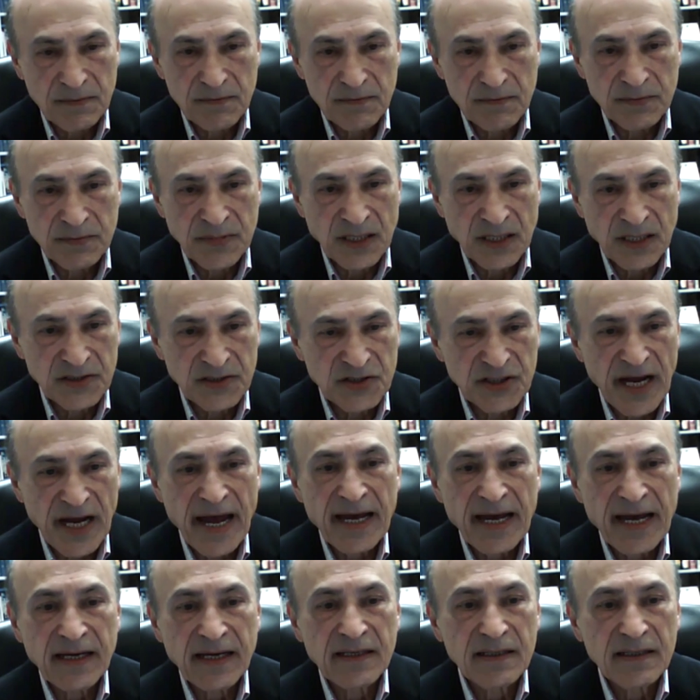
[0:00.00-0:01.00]
that
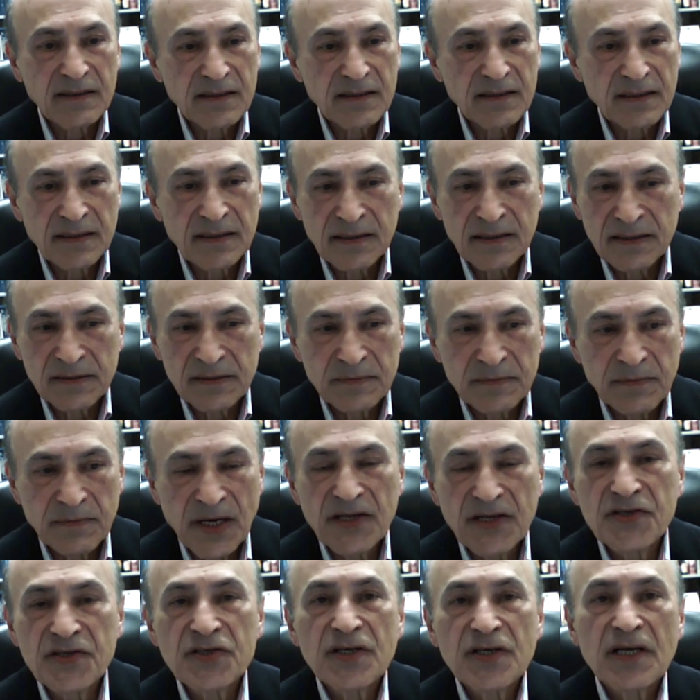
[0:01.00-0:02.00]
Jag
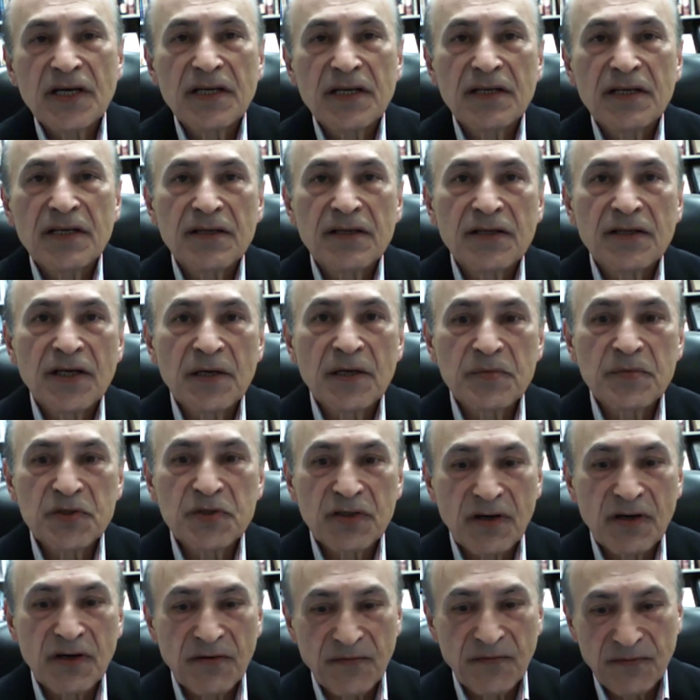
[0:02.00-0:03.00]
mentioned in terms
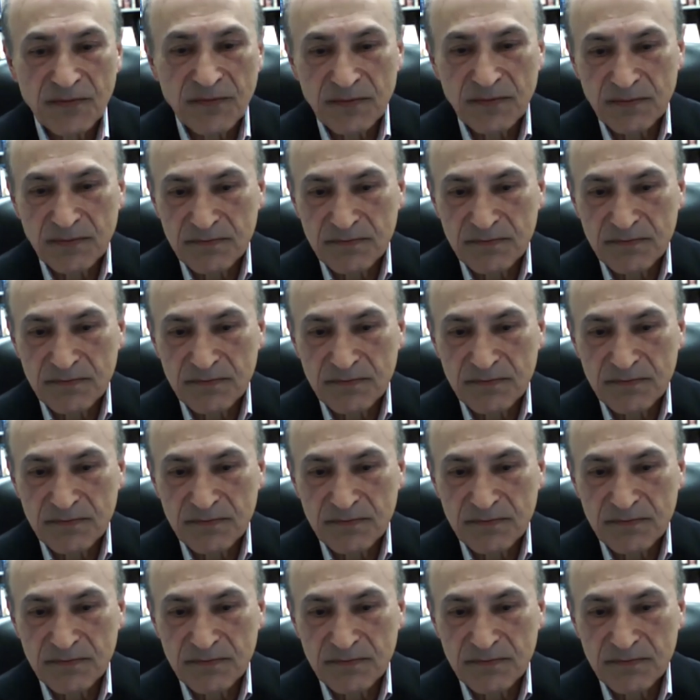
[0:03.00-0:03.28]
of